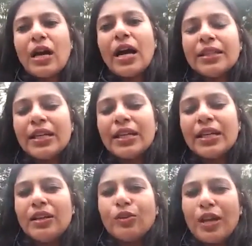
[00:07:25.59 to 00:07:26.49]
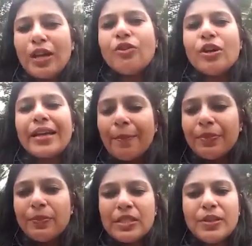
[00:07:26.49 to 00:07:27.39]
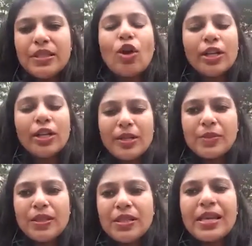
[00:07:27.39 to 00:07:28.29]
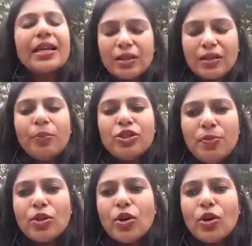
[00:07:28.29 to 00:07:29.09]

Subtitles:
Are they looking for campus placements, college placements, like corporate jobs,